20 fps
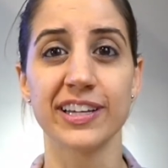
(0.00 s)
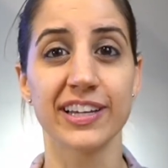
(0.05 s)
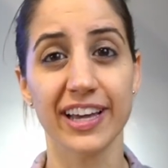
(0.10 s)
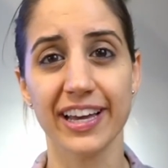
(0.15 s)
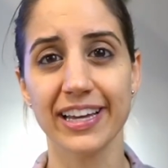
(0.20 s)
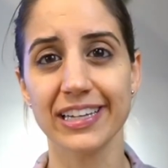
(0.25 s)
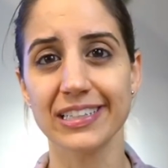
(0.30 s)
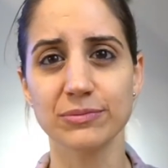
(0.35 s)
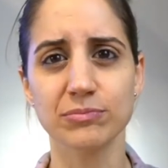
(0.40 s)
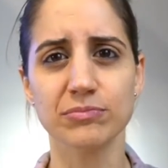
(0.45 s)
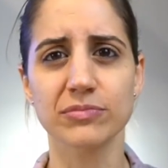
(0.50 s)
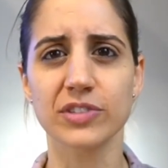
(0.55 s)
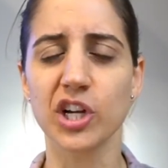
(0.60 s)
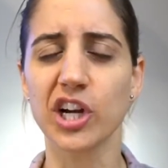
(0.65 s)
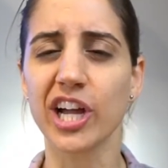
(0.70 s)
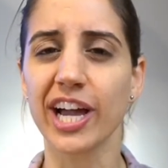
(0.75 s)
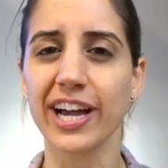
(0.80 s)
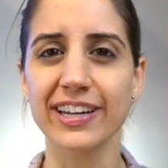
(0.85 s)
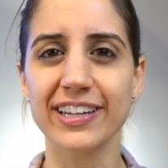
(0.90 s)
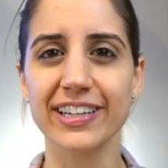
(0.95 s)
And you're
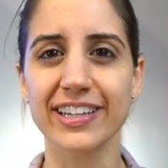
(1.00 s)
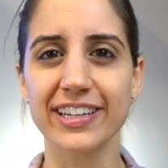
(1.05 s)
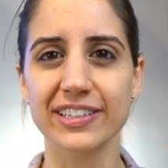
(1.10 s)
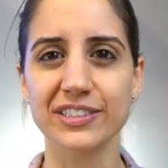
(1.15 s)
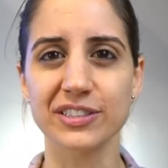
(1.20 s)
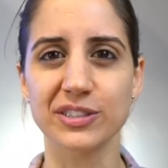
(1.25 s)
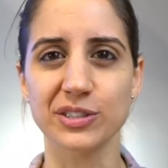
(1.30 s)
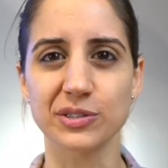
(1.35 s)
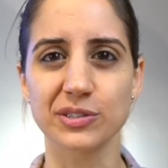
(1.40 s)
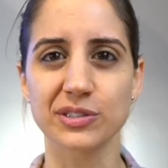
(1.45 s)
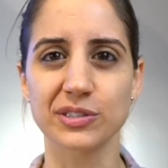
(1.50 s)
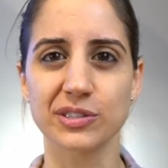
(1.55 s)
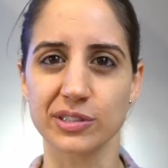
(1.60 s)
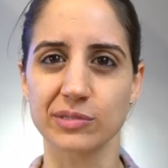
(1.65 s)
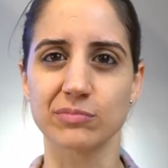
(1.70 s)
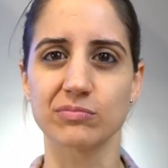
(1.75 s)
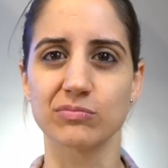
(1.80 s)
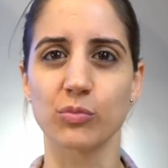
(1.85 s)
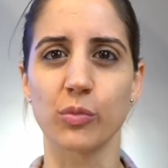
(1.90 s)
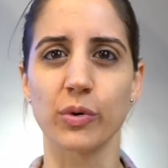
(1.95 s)
kind of getting used
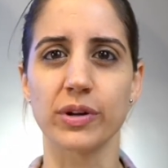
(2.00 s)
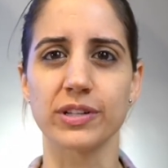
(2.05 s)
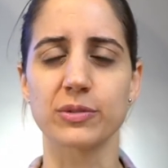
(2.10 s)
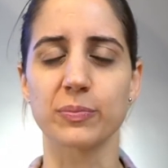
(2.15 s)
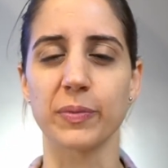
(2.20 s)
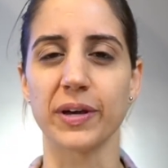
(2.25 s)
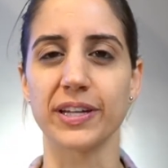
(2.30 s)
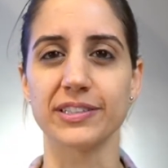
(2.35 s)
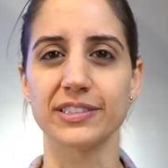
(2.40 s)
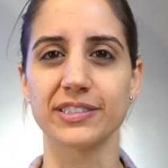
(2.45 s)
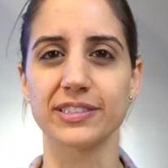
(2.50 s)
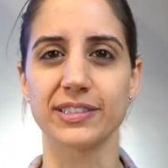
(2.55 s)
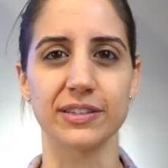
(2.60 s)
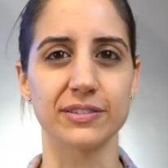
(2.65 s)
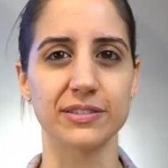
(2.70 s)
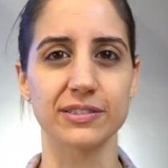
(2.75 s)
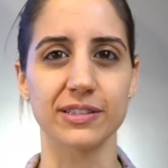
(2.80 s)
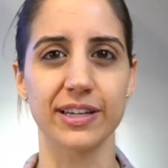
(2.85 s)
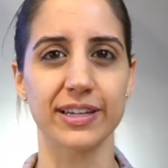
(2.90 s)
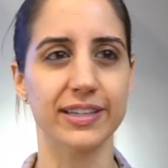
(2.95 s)
to what Spanish
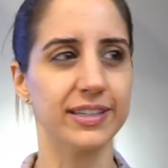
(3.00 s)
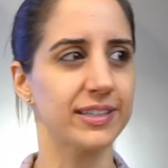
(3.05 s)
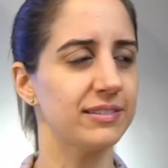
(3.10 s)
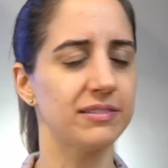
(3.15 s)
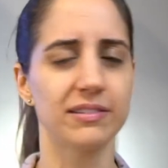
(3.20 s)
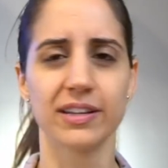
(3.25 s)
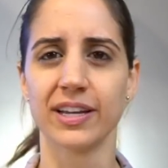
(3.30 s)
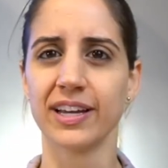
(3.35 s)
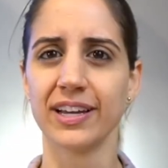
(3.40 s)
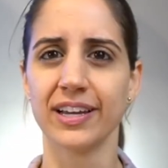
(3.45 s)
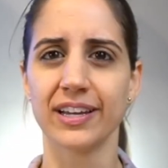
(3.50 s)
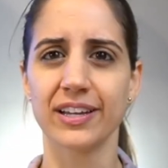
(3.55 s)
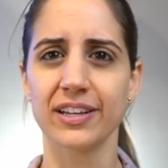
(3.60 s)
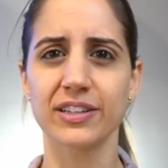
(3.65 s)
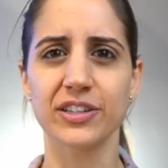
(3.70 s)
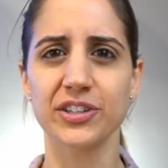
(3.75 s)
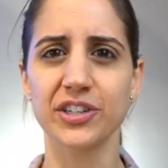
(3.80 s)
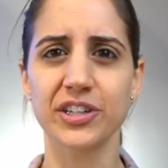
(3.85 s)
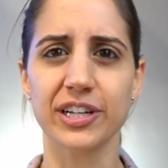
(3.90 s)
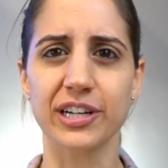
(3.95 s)
sounds like, and you
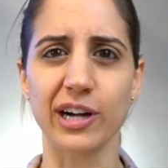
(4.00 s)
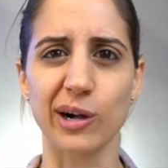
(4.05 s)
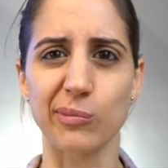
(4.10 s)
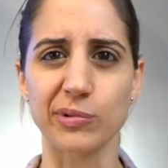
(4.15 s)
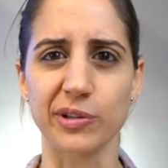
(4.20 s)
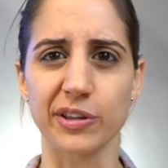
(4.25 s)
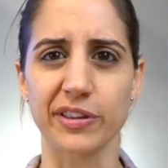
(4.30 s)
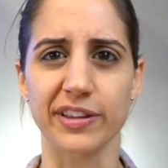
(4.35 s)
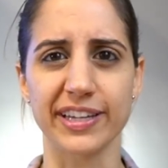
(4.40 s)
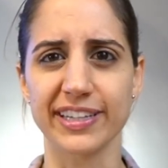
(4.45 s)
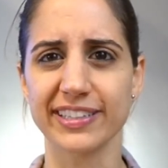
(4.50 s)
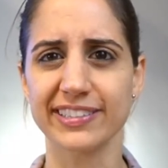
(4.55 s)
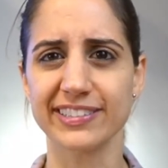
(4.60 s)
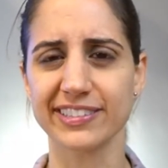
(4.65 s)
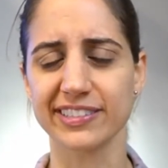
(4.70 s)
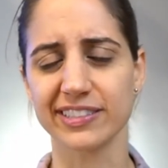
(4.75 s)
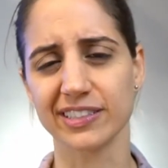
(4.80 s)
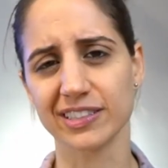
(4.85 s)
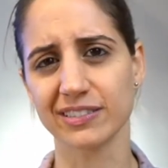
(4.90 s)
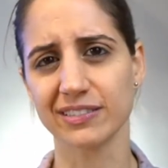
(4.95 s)
learned a couple things
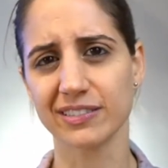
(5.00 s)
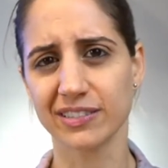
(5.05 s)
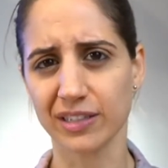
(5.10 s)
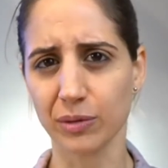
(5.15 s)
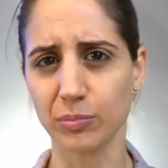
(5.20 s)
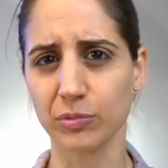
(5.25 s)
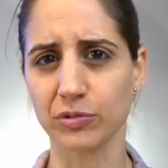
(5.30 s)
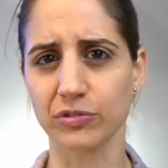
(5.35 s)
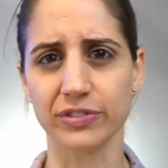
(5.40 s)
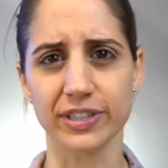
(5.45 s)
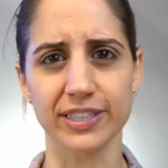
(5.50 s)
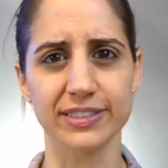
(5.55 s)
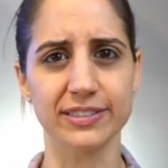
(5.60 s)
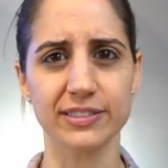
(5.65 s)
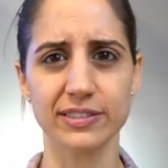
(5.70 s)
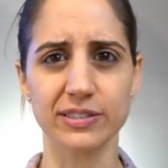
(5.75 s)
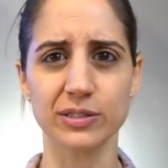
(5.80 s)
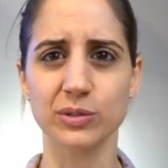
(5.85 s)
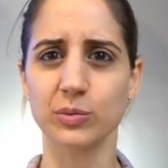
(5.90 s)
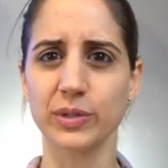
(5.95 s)
and a couple
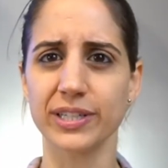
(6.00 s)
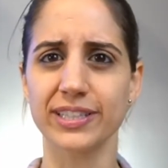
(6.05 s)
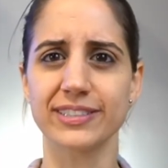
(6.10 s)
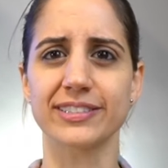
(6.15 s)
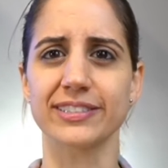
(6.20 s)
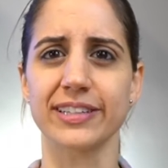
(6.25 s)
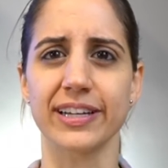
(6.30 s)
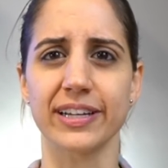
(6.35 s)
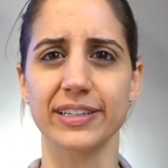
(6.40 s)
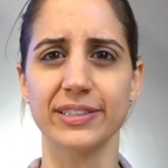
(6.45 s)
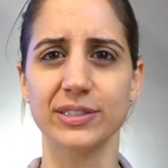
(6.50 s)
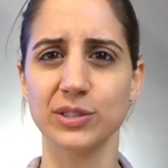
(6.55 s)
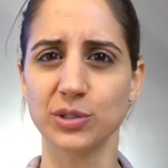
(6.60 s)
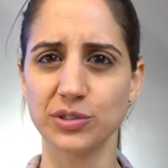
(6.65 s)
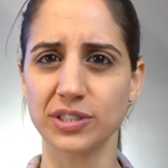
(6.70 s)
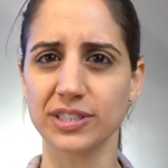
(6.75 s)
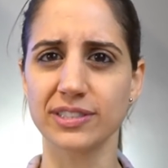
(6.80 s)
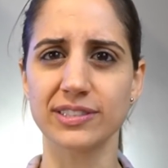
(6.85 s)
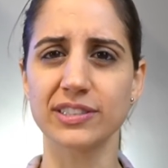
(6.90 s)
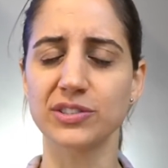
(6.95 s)
phrases, and wait a second, you
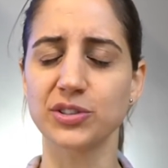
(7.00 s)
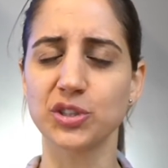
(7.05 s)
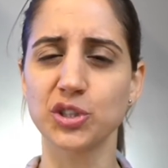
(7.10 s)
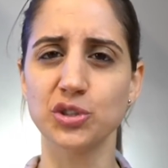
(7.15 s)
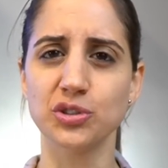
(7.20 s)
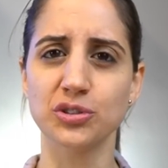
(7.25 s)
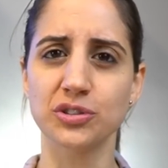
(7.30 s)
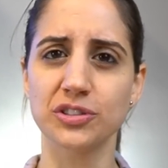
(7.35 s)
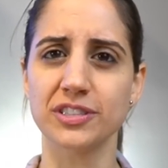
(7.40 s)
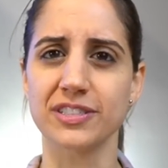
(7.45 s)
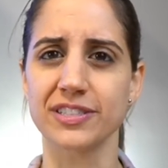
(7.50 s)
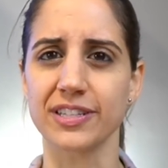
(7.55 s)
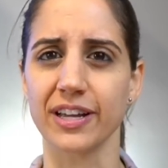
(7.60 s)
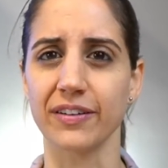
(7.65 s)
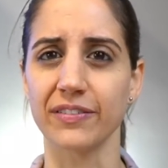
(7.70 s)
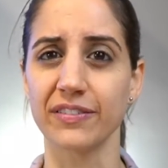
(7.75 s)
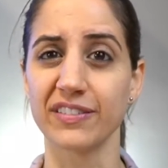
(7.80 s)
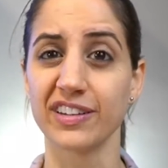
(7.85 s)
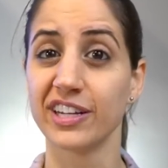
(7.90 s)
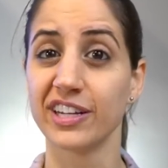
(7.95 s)
just introduced
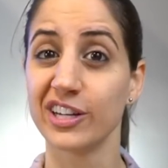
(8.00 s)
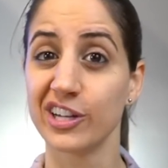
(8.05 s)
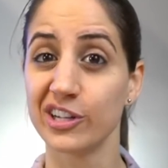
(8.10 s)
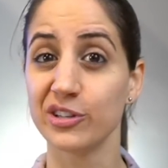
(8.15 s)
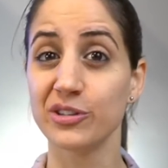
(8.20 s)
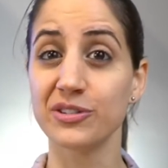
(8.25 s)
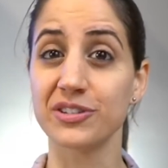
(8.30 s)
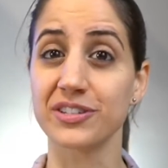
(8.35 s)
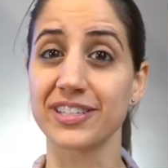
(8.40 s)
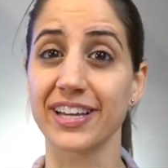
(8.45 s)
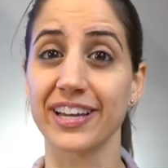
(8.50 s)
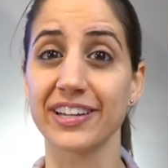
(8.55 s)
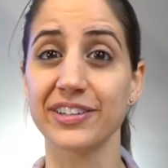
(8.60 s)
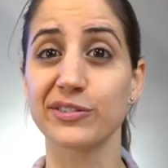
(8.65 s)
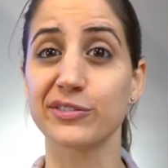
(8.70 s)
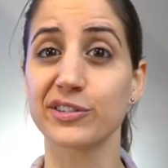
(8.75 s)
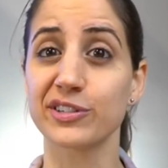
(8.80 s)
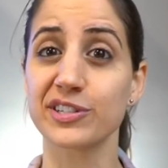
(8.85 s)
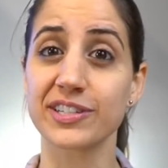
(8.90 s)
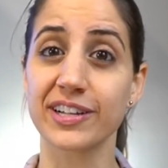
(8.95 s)
yourself. You just had your
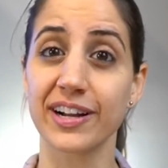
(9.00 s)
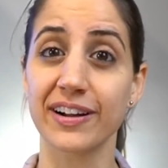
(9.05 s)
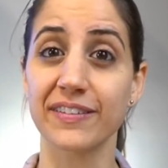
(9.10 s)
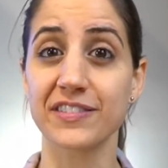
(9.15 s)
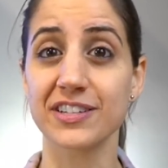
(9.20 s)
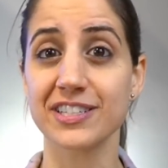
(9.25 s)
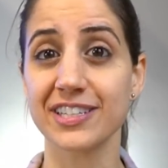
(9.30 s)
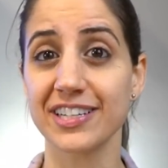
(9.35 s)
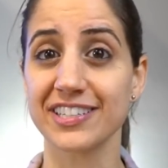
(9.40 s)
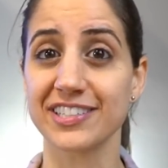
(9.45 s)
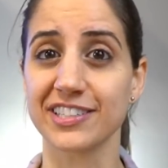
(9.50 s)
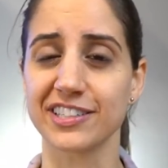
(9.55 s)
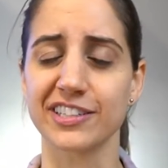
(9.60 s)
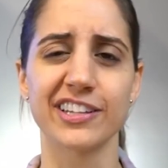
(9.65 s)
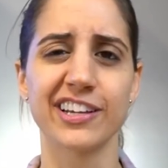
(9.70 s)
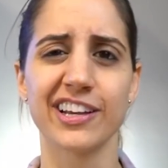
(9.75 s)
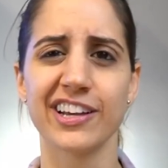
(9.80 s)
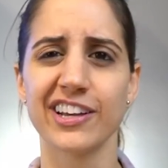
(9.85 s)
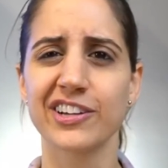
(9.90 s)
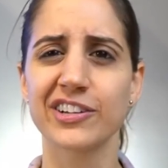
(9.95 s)
first conversation.
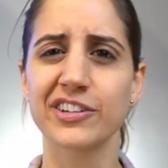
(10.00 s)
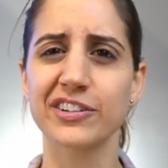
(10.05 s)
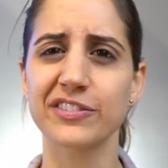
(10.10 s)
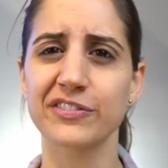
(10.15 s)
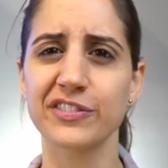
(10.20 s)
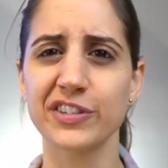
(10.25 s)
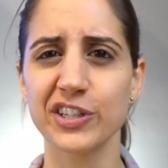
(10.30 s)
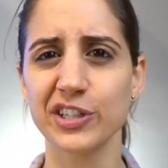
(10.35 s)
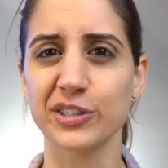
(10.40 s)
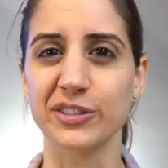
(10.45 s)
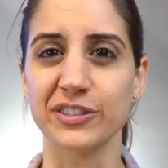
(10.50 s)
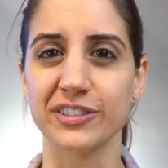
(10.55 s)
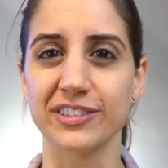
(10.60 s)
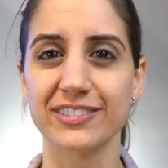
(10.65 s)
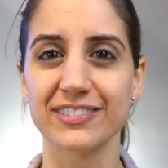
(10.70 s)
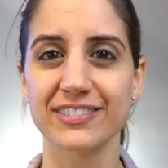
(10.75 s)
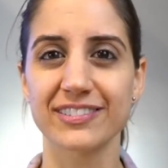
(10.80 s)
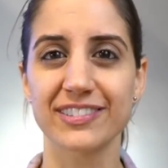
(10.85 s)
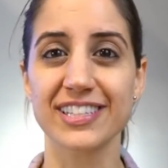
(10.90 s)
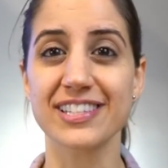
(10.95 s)
Good for you.
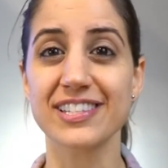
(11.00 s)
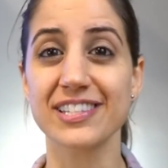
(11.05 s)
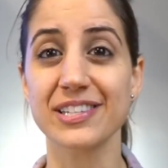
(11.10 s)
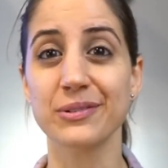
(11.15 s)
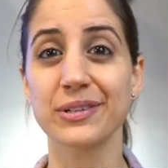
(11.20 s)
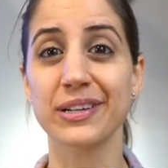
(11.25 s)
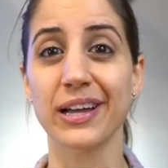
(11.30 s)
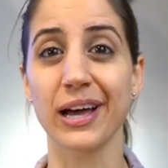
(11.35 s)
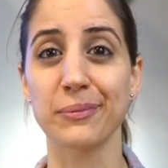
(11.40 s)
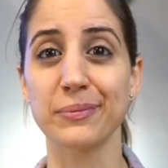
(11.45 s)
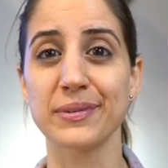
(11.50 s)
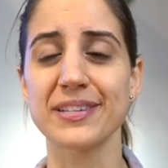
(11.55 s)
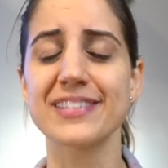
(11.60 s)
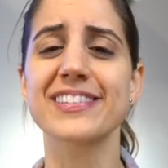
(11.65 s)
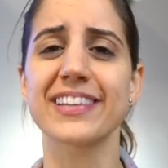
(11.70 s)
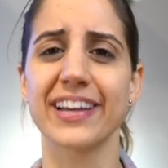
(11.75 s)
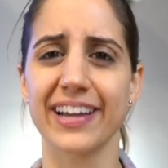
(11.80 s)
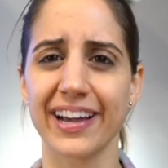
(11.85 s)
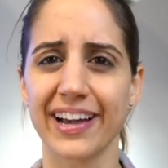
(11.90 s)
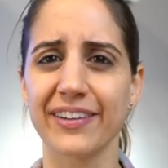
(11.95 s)
Let's see what happens
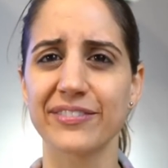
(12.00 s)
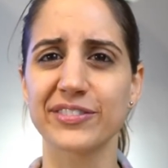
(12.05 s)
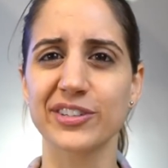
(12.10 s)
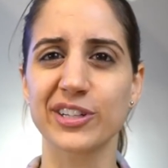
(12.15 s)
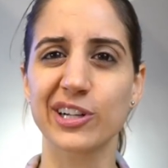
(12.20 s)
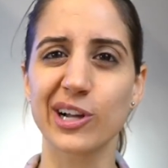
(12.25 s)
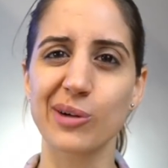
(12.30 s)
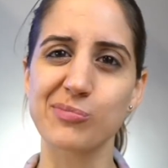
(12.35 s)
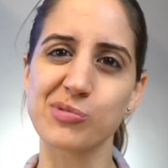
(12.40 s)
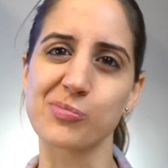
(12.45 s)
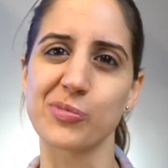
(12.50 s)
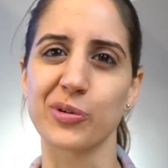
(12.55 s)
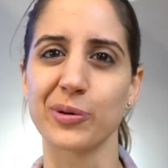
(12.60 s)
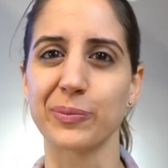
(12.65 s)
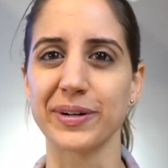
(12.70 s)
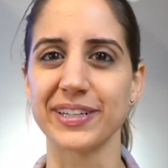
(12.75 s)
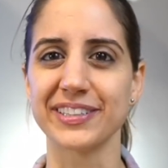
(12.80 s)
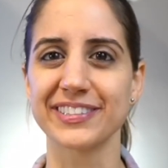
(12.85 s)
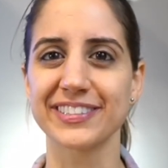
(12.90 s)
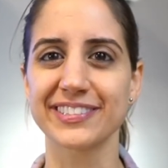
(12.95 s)
after a couple more
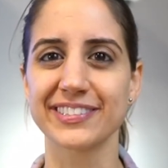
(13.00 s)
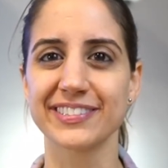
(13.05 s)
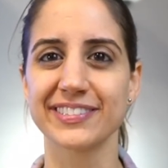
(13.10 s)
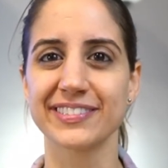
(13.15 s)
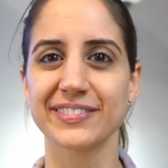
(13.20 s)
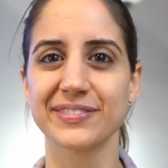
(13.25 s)
months.